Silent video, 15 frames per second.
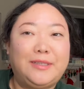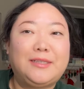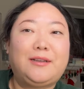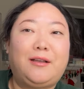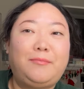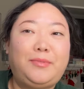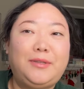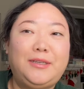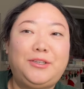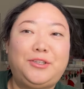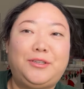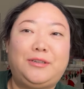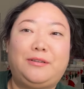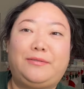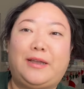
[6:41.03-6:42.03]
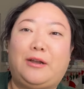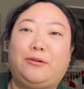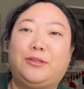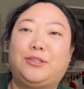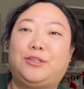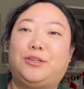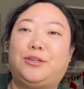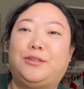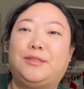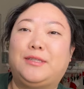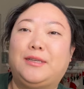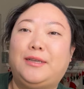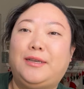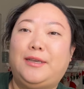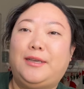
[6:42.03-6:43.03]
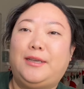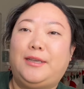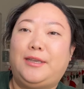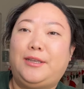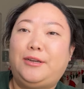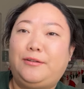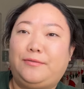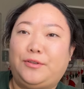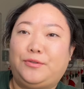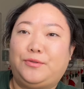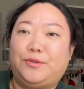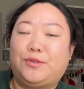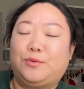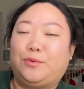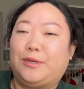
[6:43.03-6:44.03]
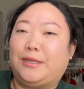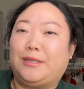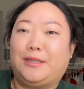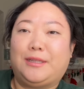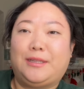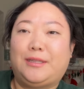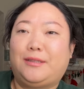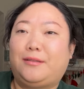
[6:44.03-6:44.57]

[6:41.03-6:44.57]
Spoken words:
a compilation of Howard Stern's interviews with,